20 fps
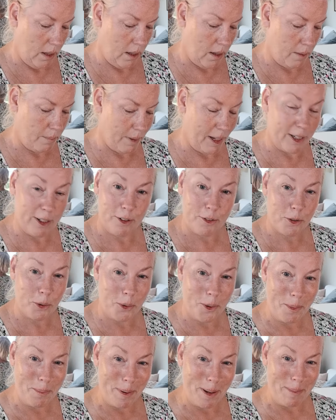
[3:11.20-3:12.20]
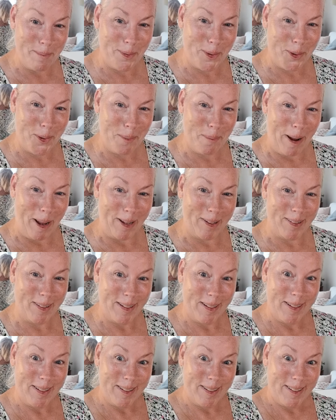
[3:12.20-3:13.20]
And I'll talk a bit more about
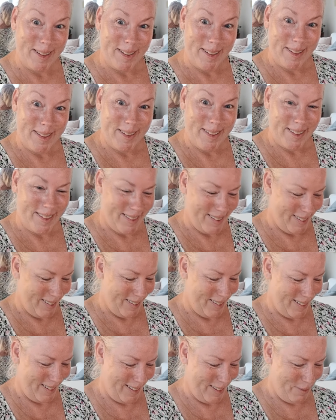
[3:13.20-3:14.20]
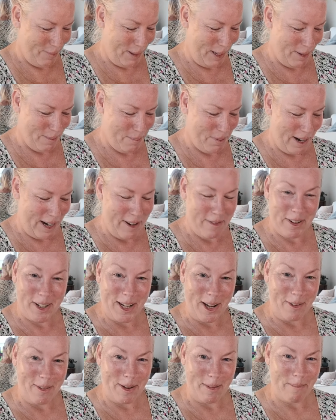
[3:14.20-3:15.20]
being brave and
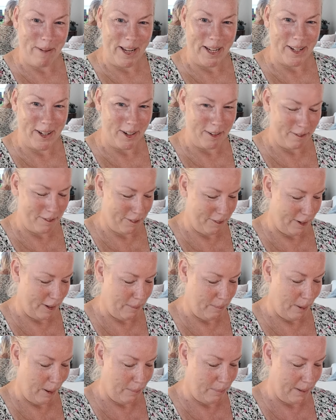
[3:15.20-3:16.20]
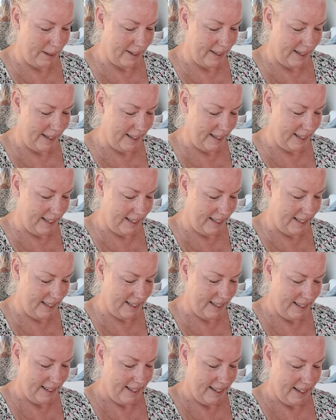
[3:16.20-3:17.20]
going makeup free publicly
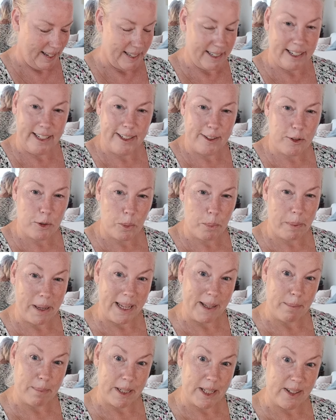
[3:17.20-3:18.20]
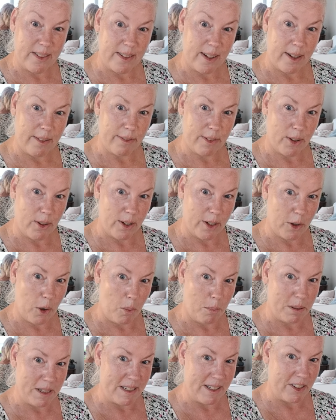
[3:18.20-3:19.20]
in a little bit, because I've got a
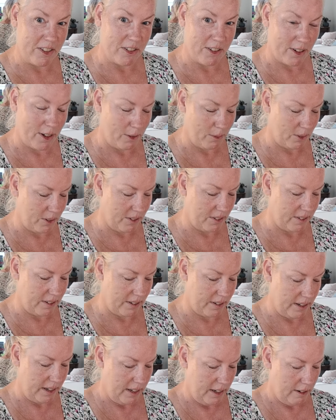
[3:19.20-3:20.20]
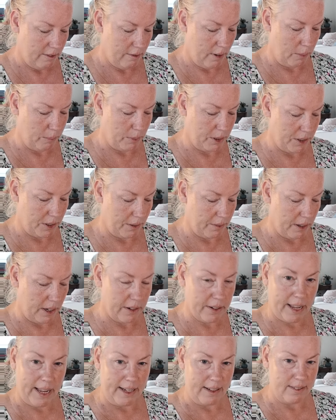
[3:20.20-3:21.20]
competition I want to run with you.
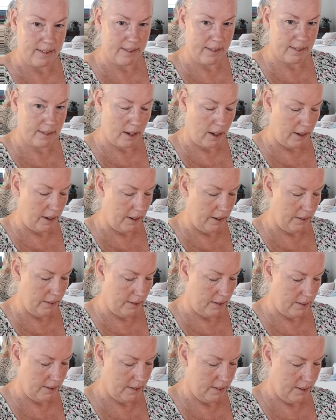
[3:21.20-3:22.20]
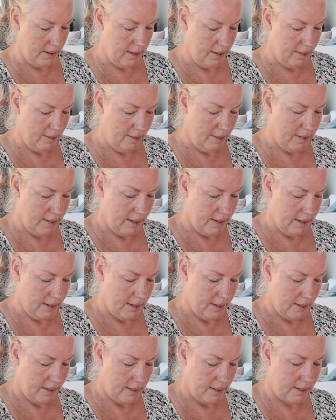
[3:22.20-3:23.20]
Okay, so
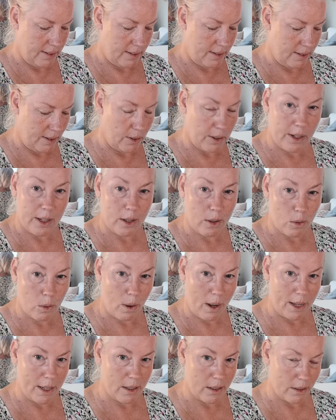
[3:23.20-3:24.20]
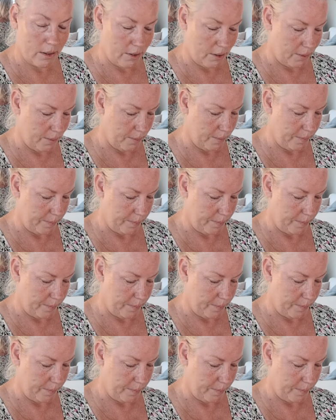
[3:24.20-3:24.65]
this is looking quite good.